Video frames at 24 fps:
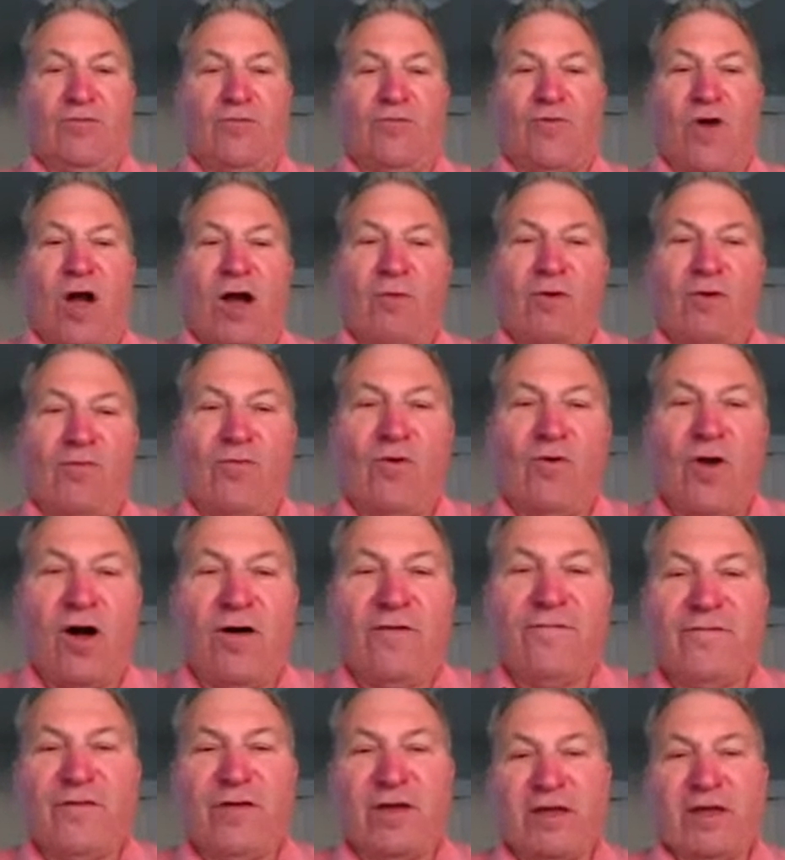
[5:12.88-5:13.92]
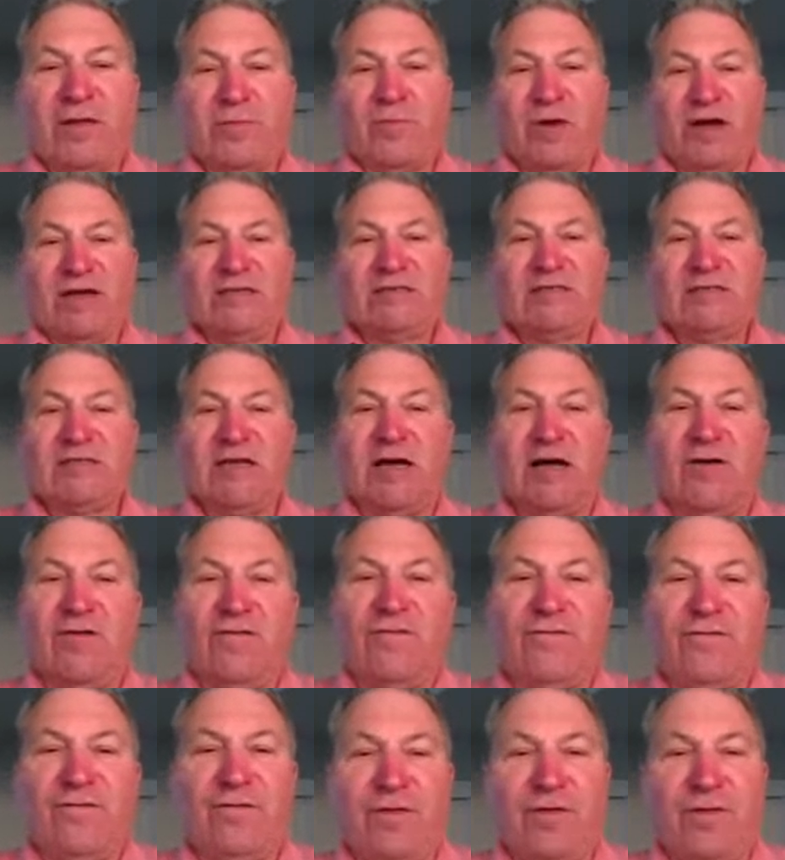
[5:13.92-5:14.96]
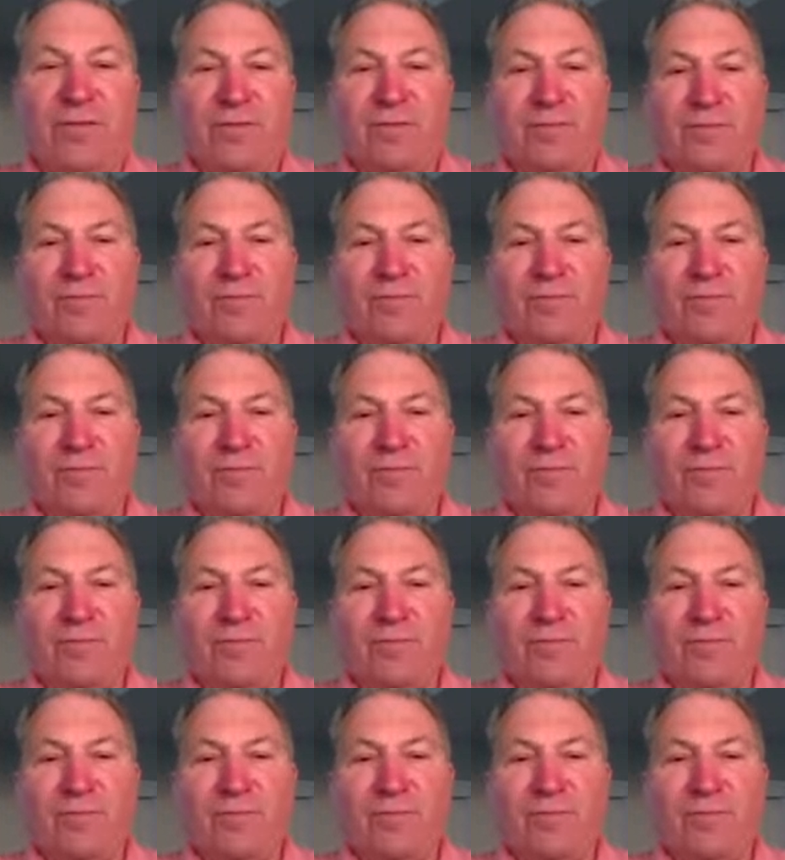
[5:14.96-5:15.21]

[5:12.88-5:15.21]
Robert Rolfing and myself